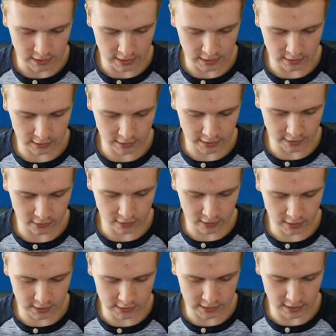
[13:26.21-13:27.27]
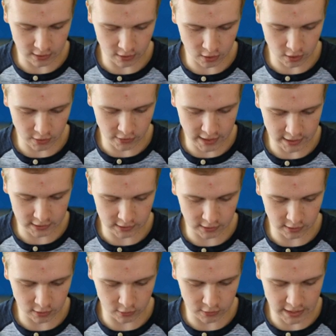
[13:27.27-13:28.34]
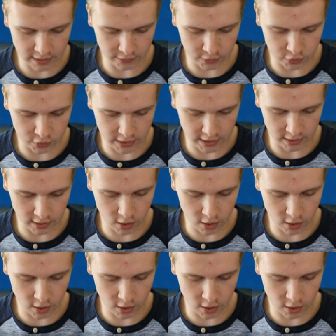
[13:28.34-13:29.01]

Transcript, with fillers: and like this, and all that is going to go down the drain.